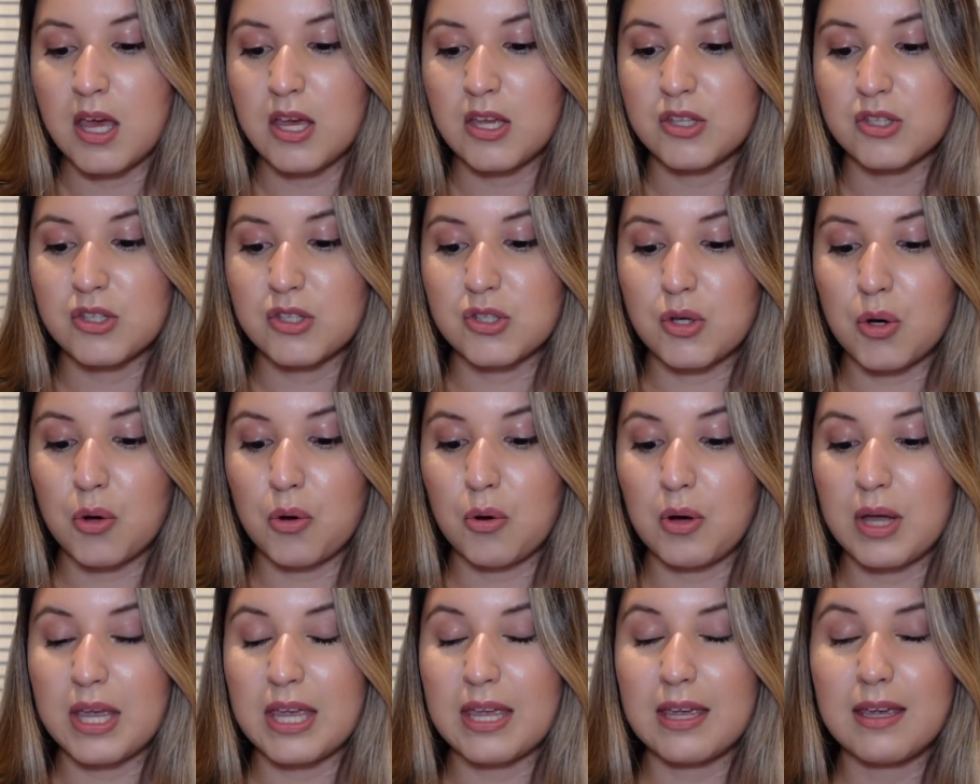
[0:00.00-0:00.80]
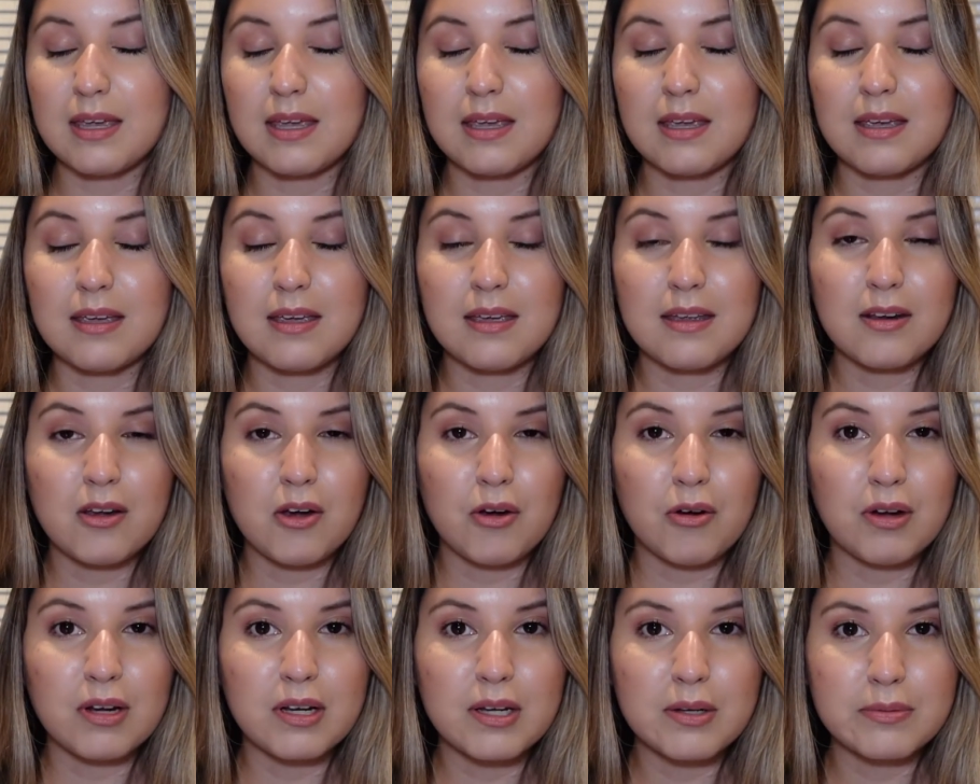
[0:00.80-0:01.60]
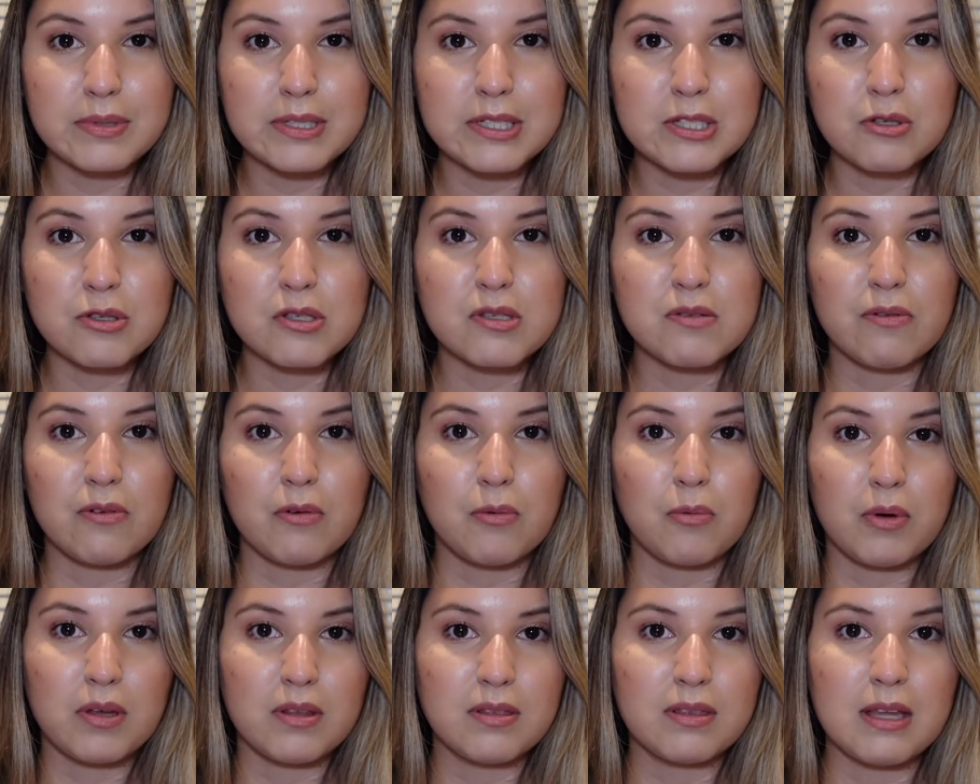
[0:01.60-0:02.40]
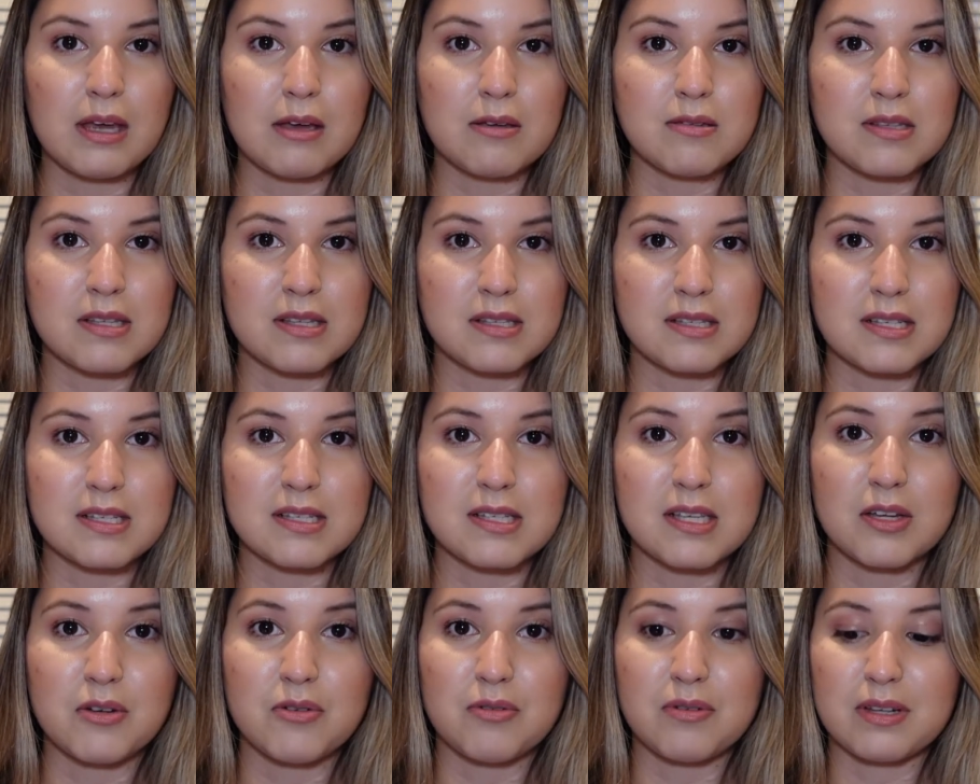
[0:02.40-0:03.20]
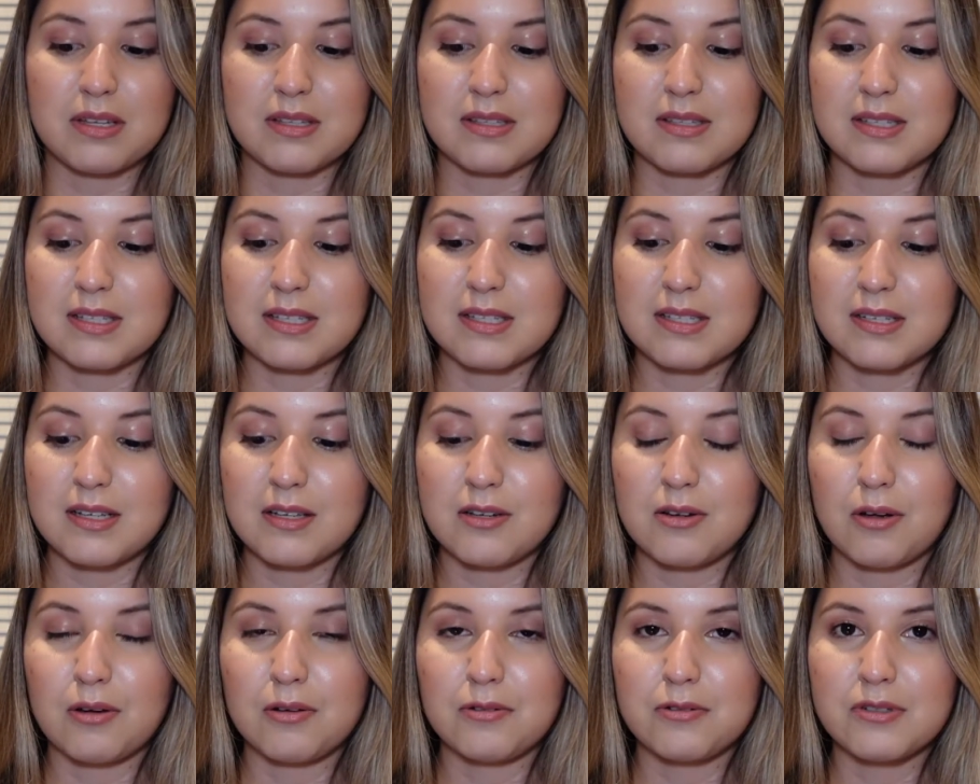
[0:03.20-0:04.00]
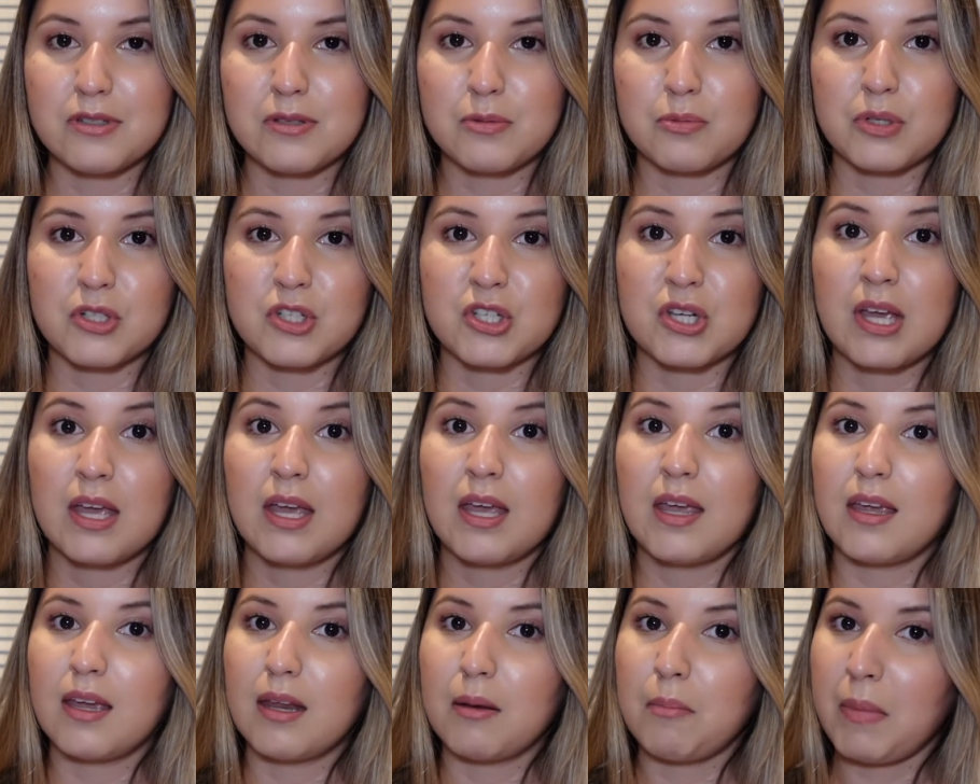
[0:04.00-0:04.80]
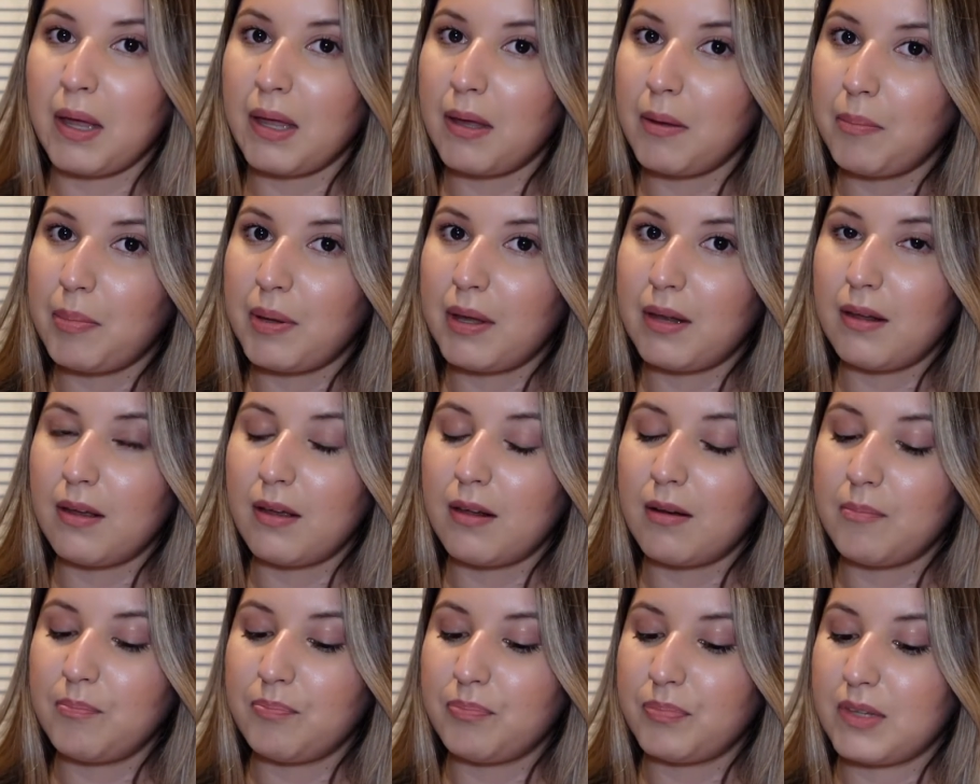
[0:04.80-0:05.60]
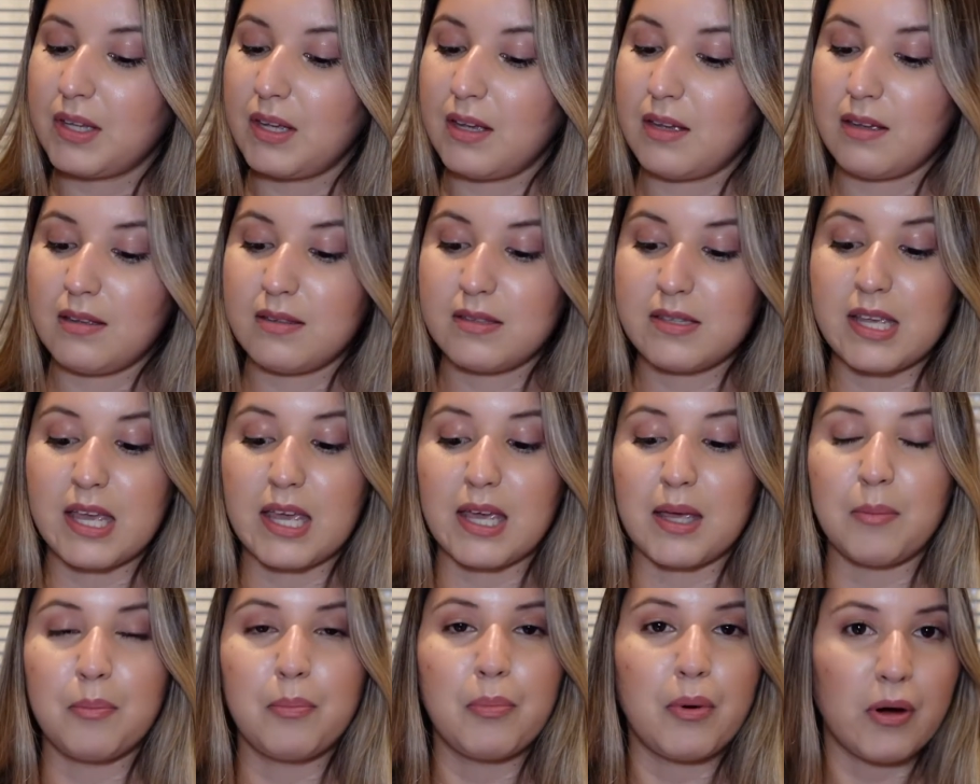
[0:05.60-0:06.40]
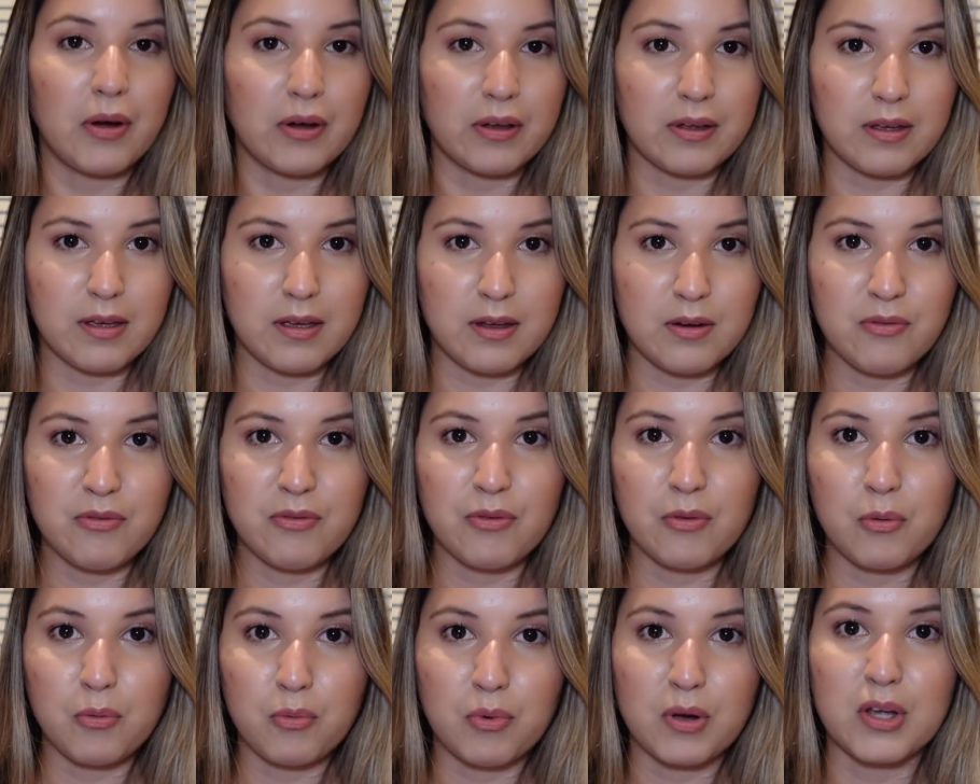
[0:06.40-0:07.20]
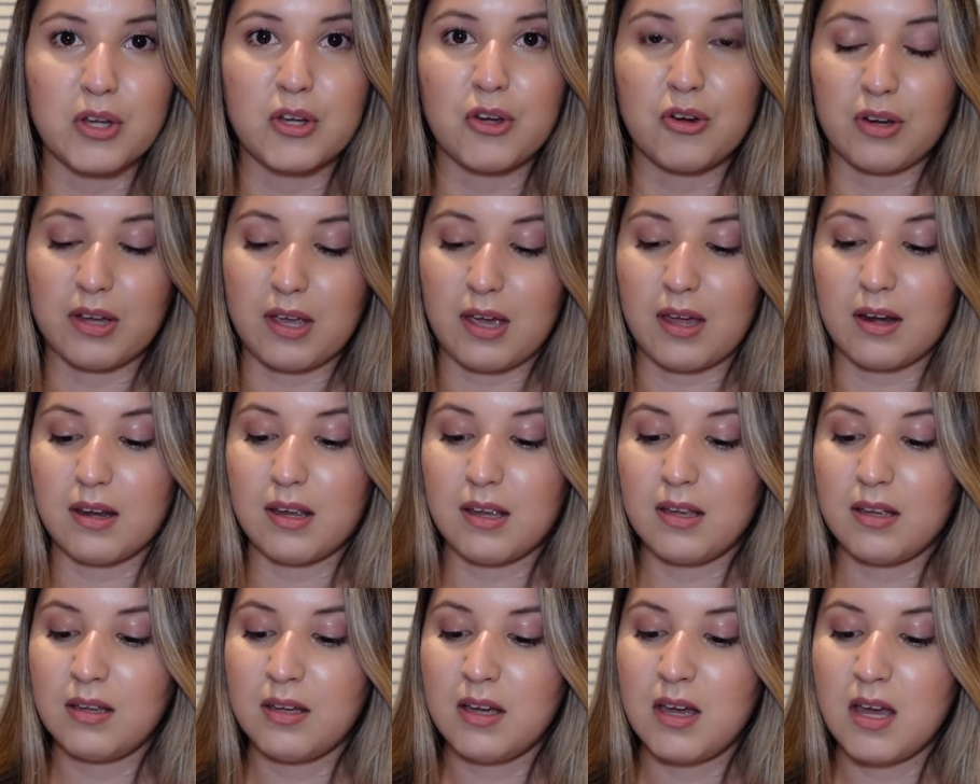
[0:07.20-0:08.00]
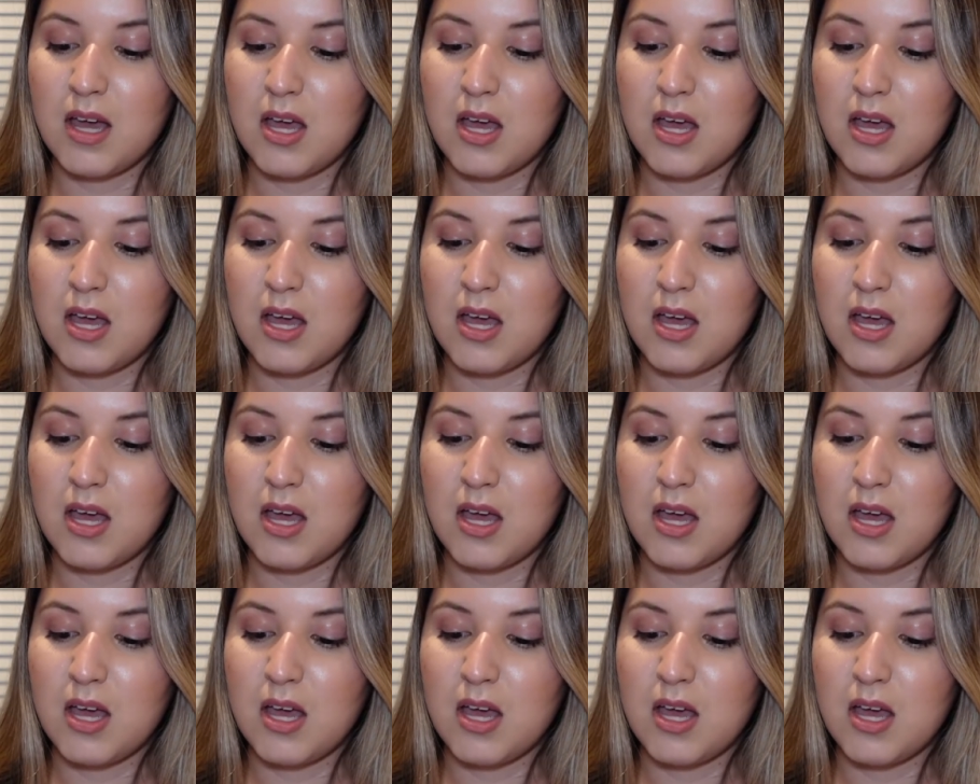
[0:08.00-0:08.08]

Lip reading: So it currently retails for $1,660, which in my opinion, it's a bargain for what you're getting.